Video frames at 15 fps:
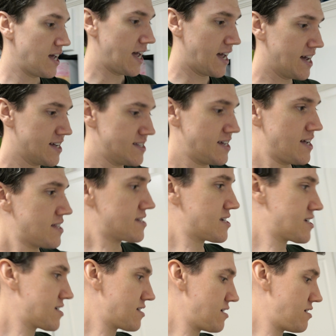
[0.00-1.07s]
and
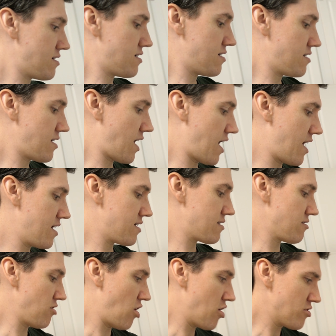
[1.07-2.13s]
it's uh,
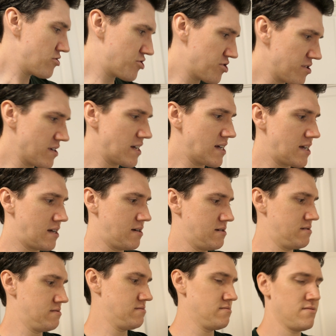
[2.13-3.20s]
largely
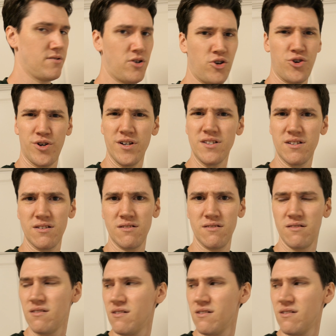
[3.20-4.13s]
good,